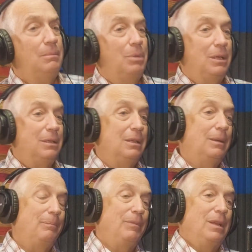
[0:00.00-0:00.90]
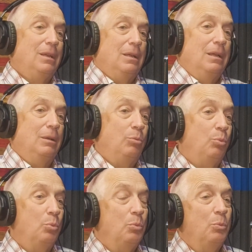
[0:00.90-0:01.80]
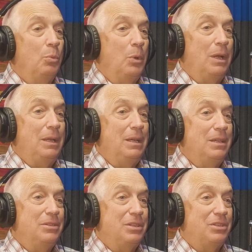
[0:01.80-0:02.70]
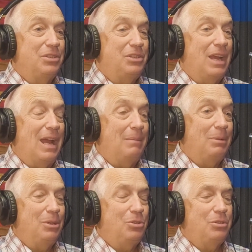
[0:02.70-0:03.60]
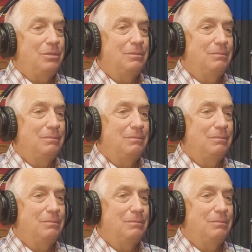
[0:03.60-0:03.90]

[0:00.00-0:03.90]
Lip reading: but it really is established